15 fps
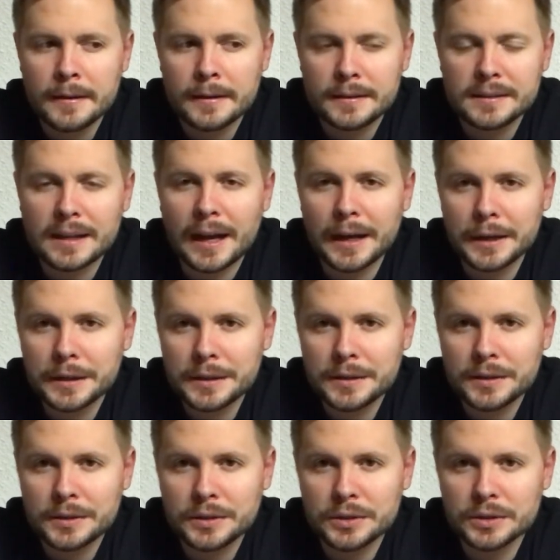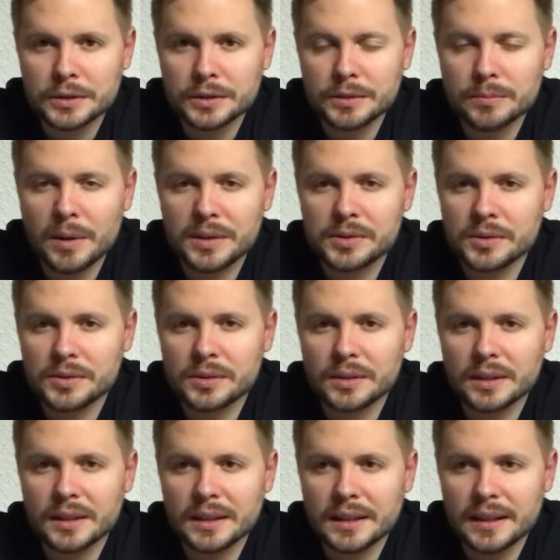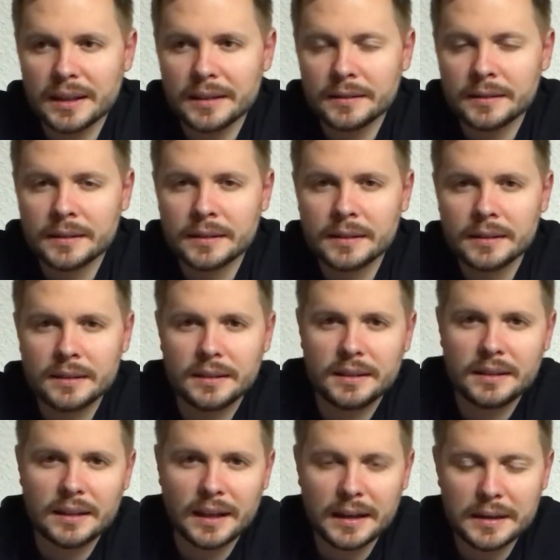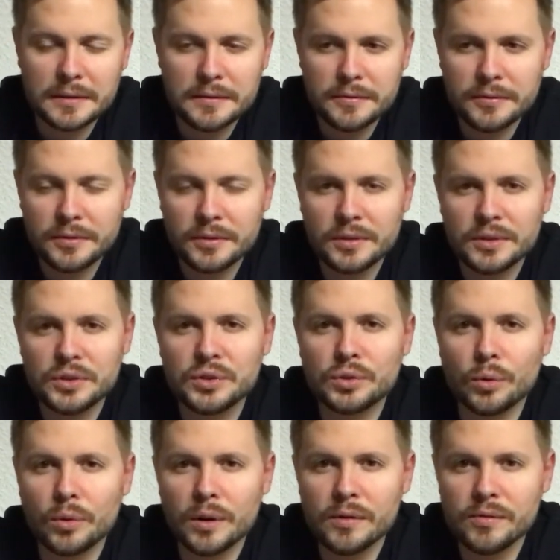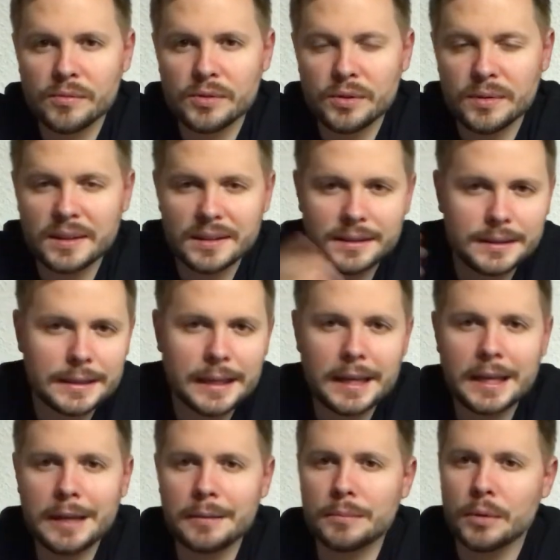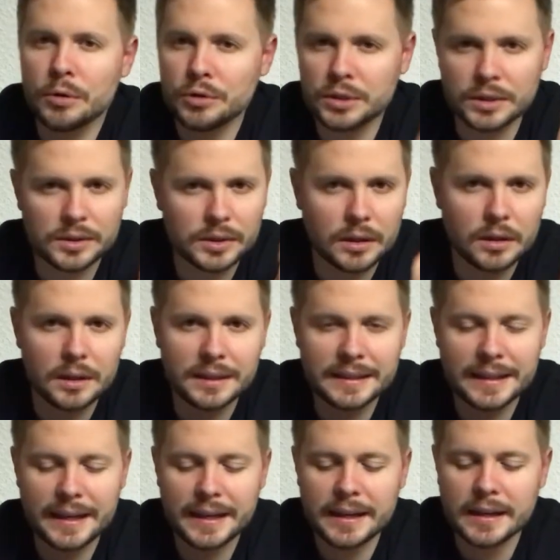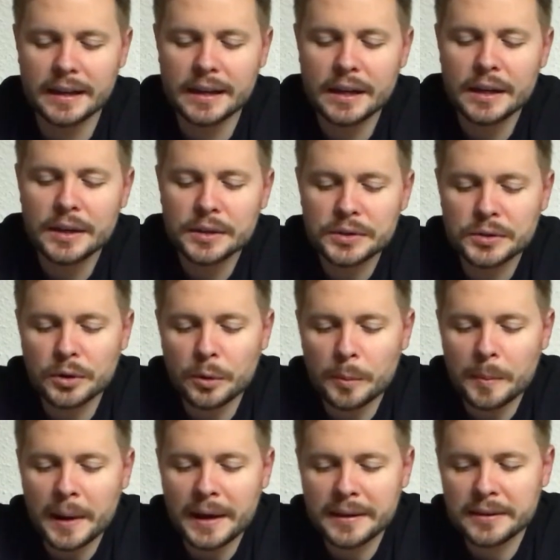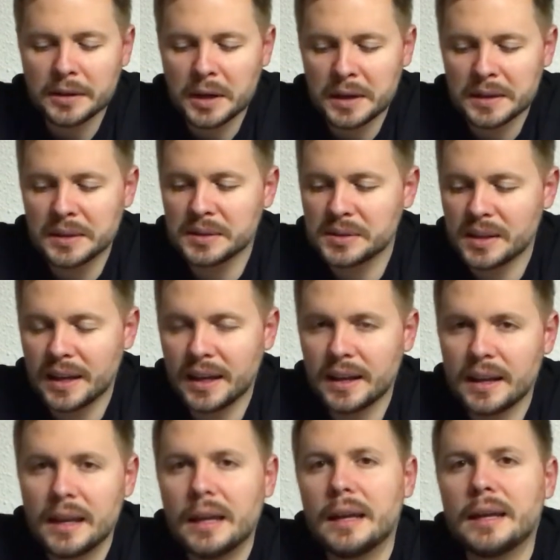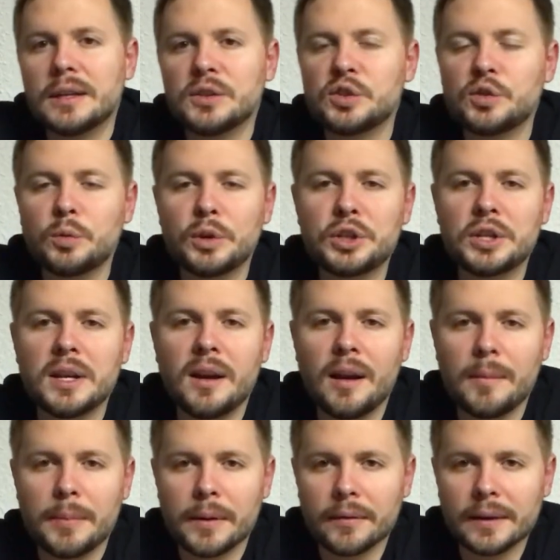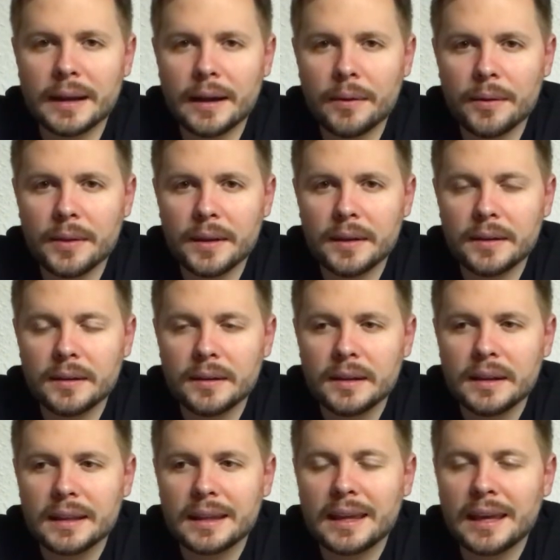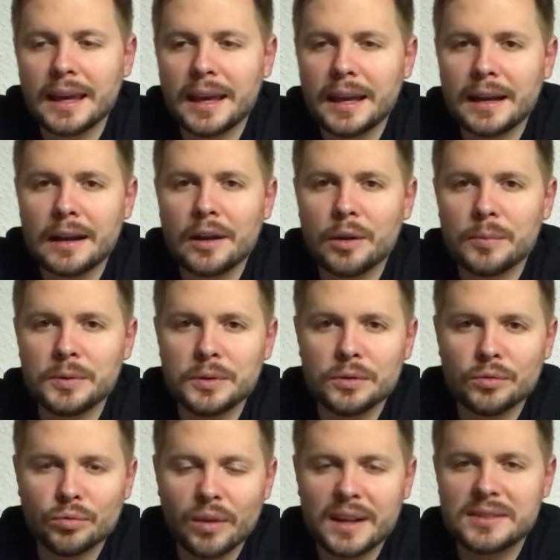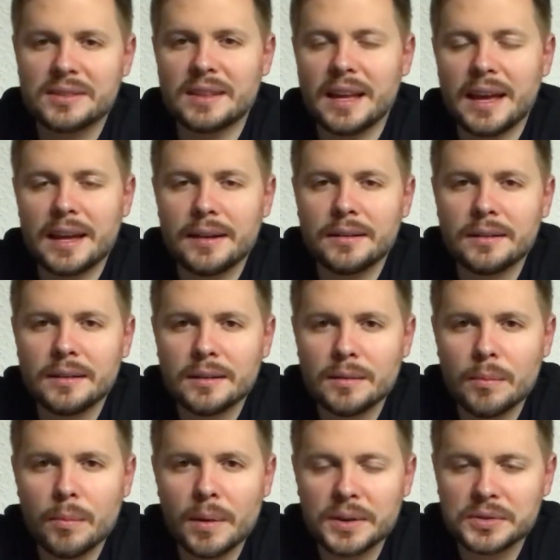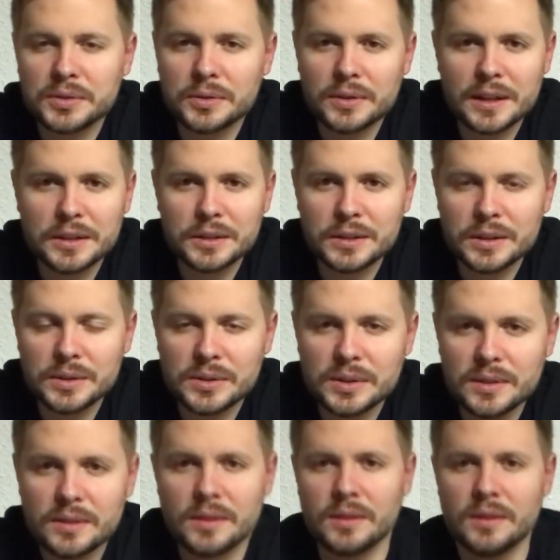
tired. Your muscles are going to get kind of sore from doing the same motions all day. So my thought is that switching it up every now and then can help you rest that muscle that you're using.